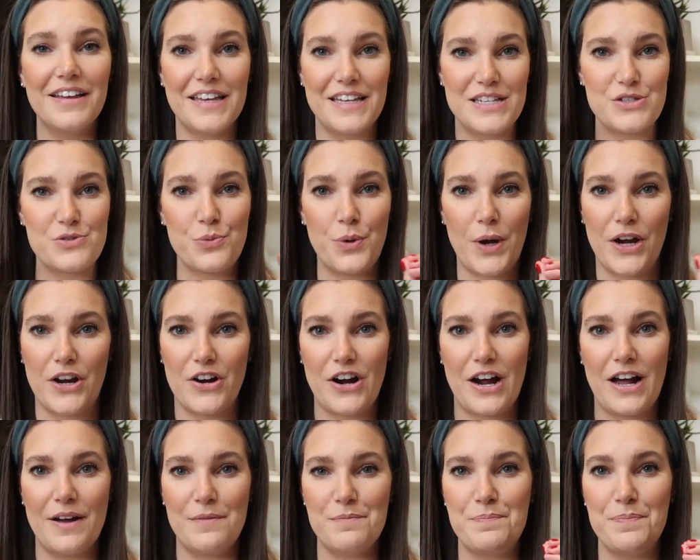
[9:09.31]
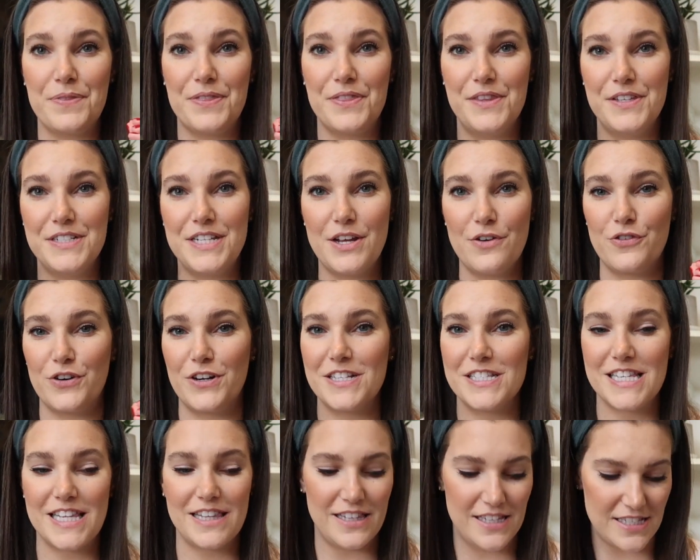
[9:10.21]
is where um, the
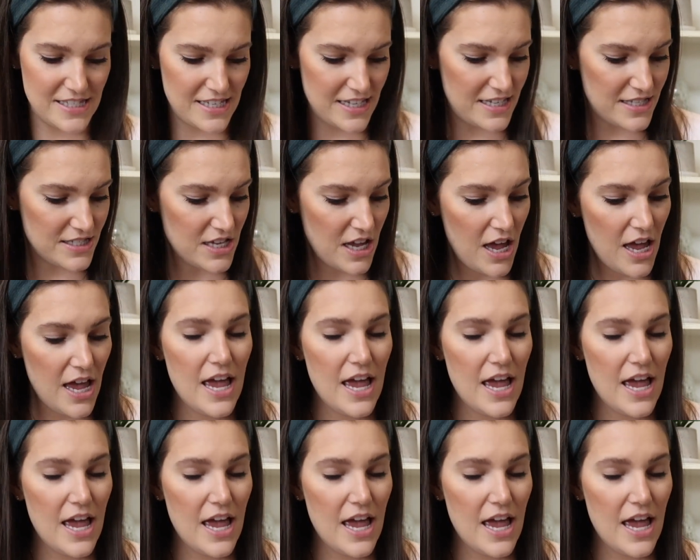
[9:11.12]
difference in this is.